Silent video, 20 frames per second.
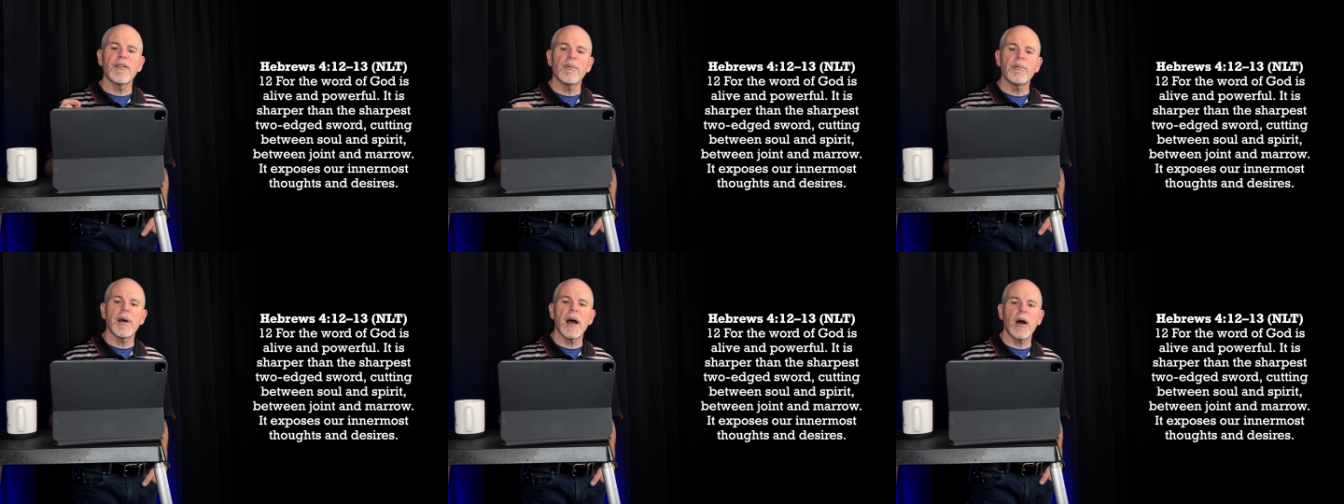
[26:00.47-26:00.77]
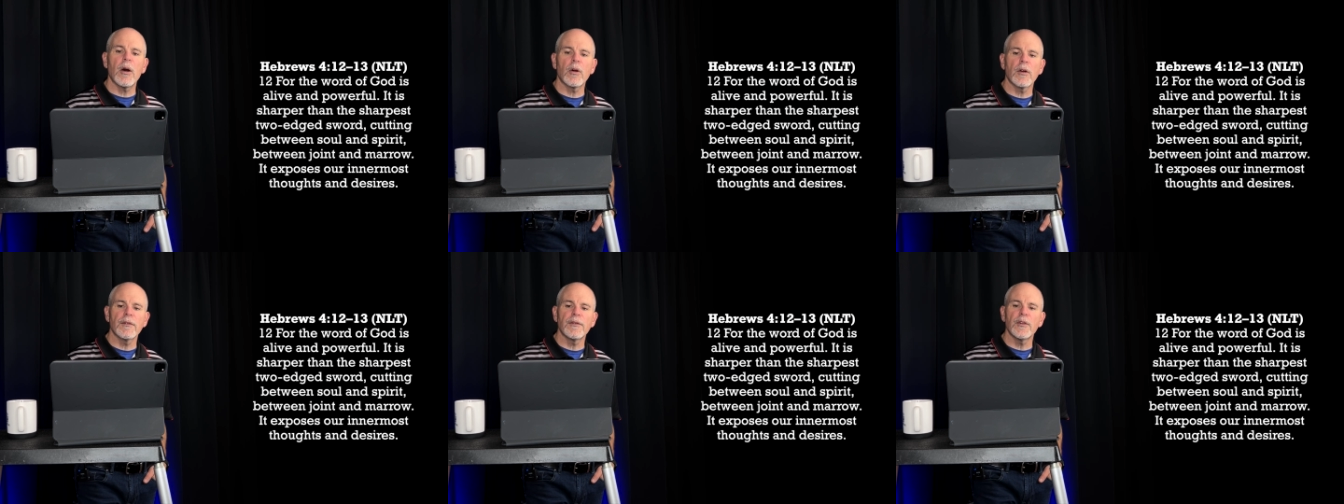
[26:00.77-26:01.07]
and
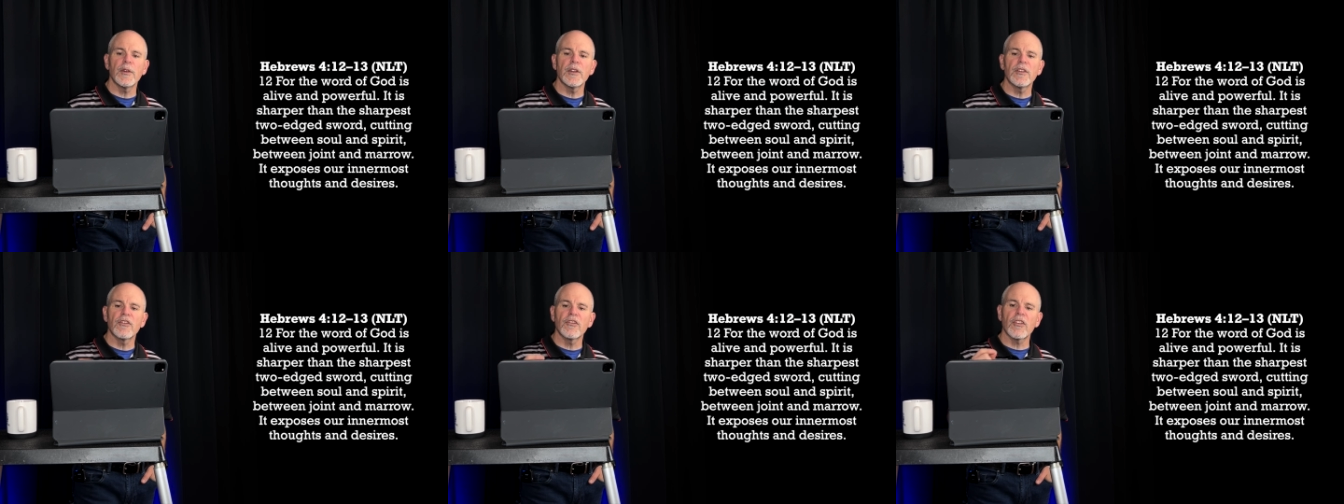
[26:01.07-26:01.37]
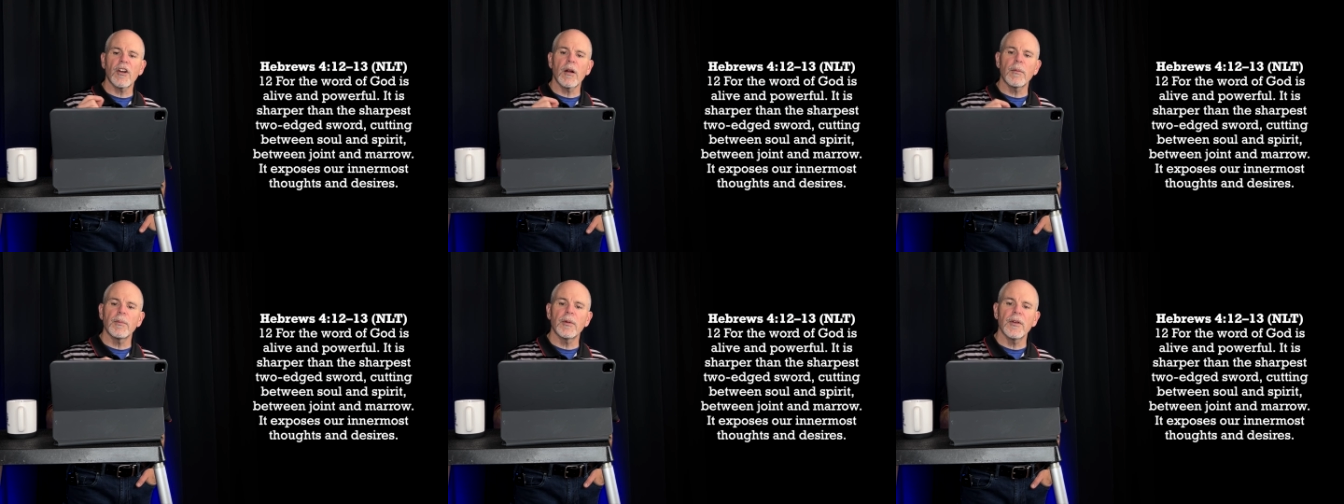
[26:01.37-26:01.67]
powerful. It's
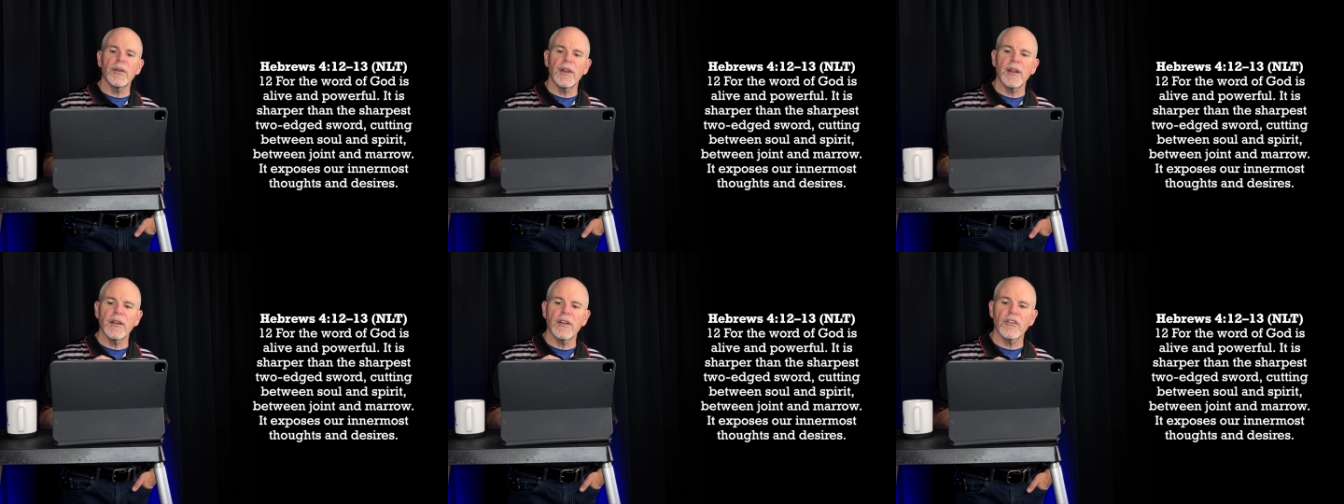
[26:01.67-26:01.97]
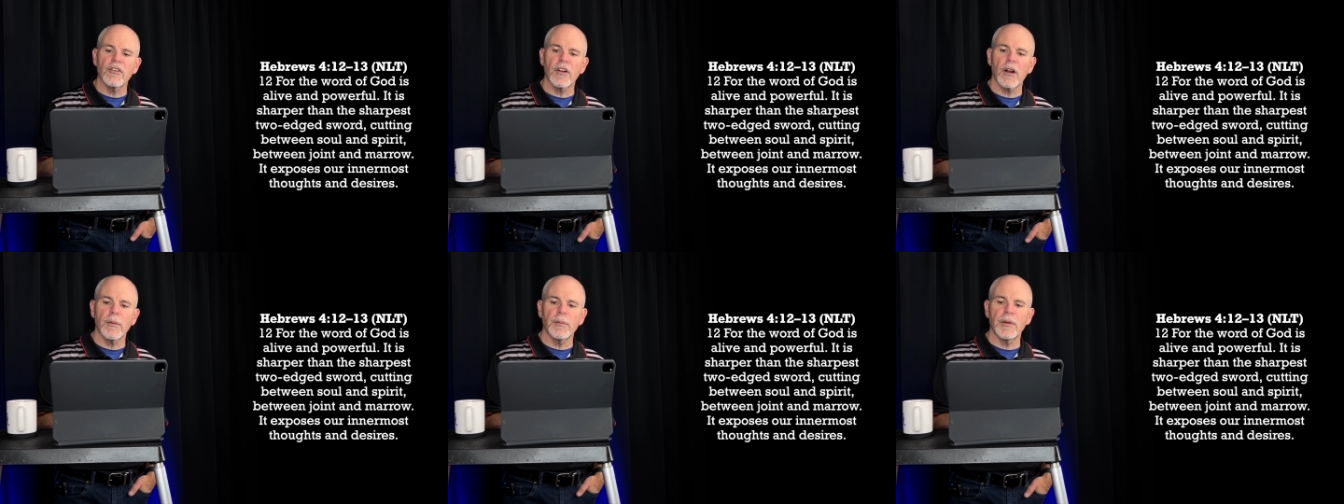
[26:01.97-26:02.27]
sharper than the
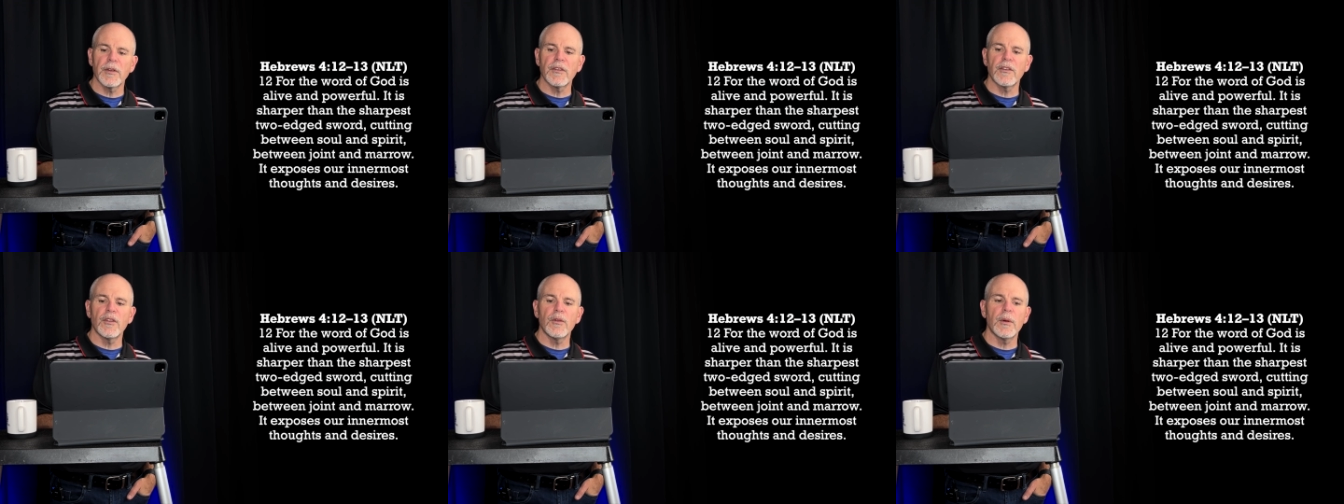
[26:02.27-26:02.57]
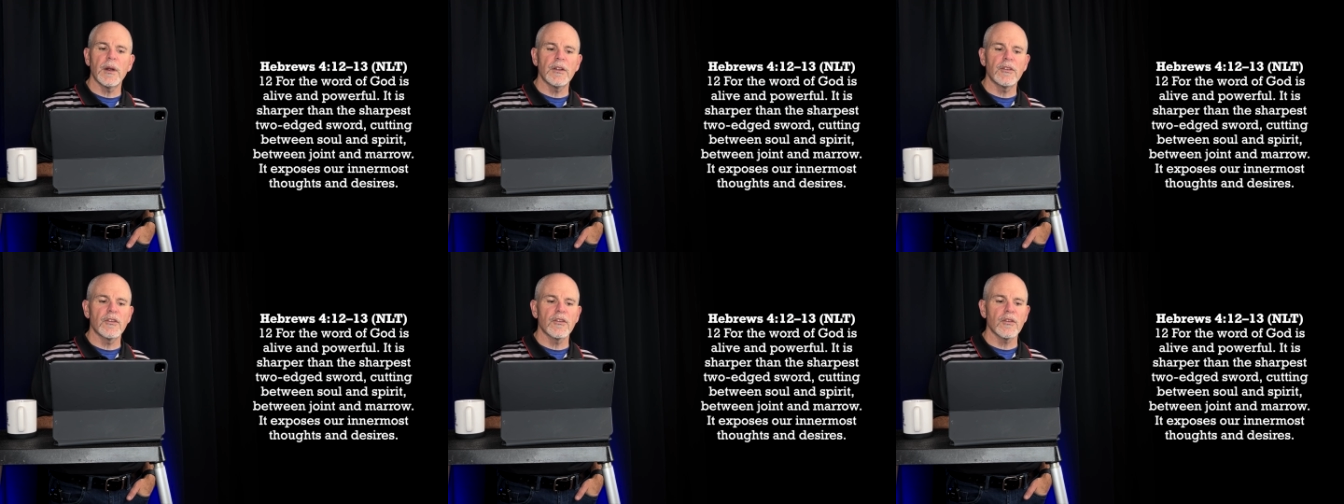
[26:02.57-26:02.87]
sharpest two
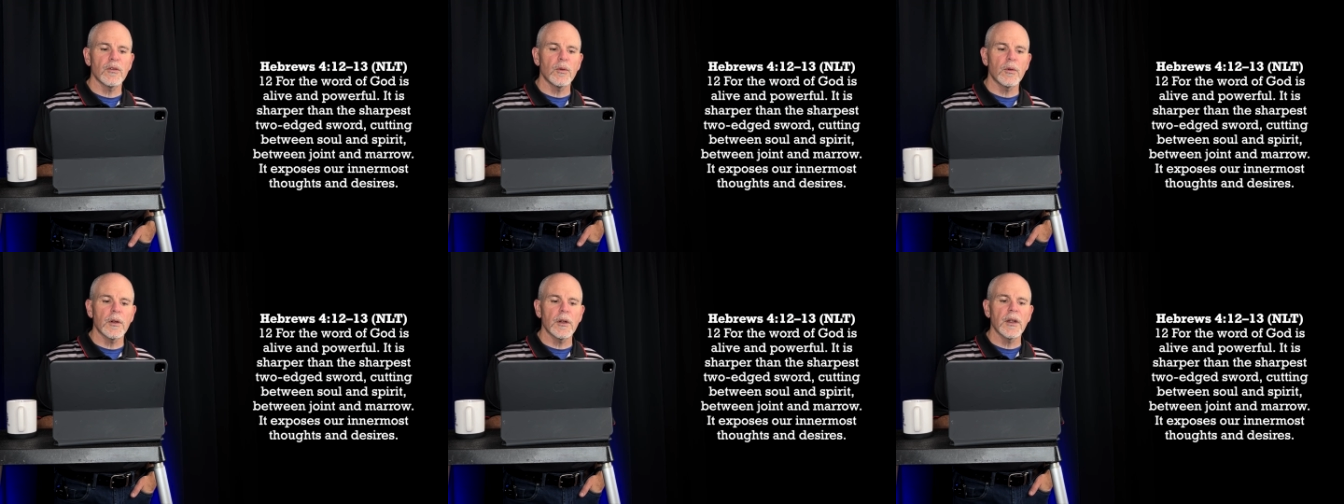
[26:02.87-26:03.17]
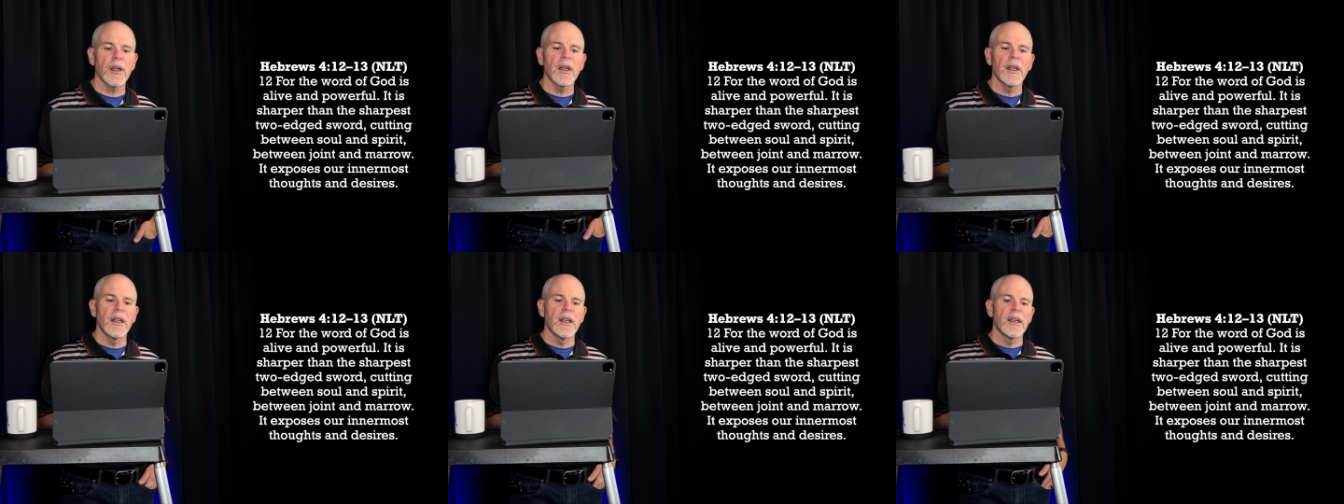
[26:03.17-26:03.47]
edged sword,